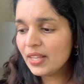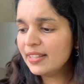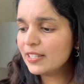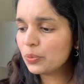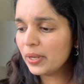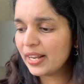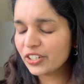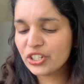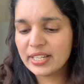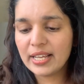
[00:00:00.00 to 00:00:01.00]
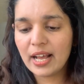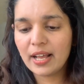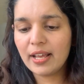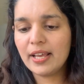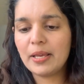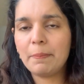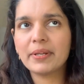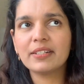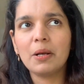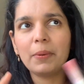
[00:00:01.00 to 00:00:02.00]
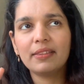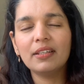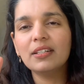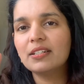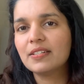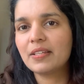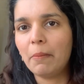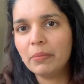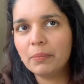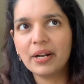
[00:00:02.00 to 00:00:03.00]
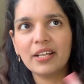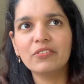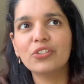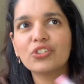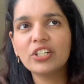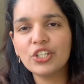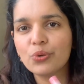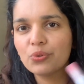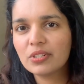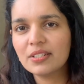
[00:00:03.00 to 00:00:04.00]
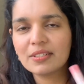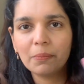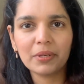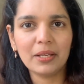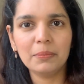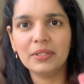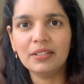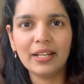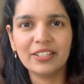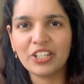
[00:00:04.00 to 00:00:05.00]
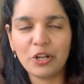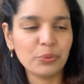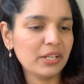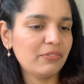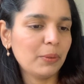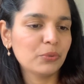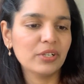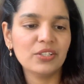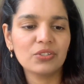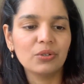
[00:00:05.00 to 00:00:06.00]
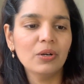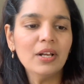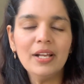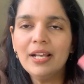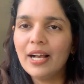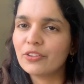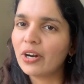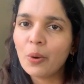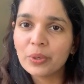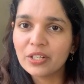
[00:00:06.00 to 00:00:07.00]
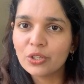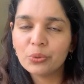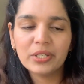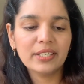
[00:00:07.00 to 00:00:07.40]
And this one, actually, I picked it up, I think, in December, but I eventually used it sometime in like January, February. So I thought I would include it